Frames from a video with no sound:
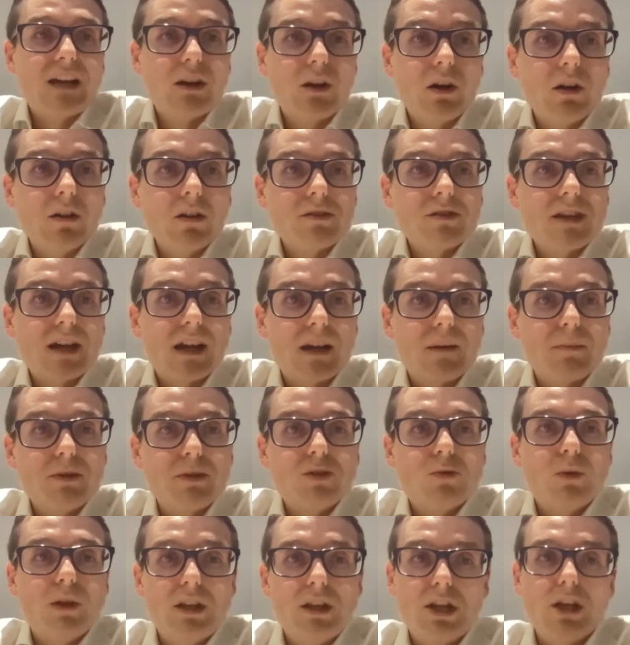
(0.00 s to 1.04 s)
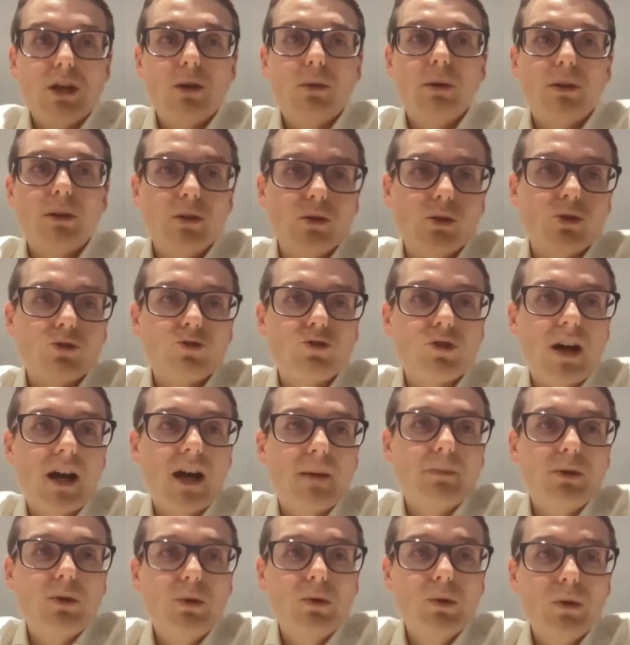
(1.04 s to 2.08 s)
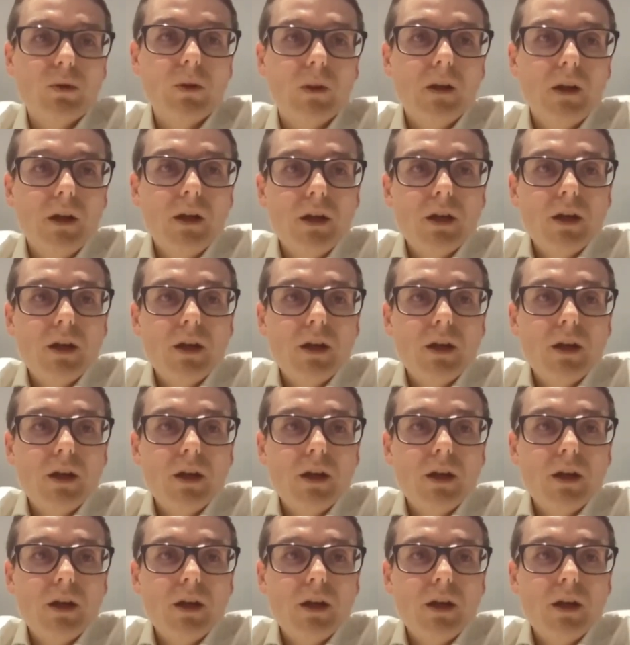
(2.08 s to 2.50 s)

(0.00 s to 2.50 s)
contact between you and your tribunal.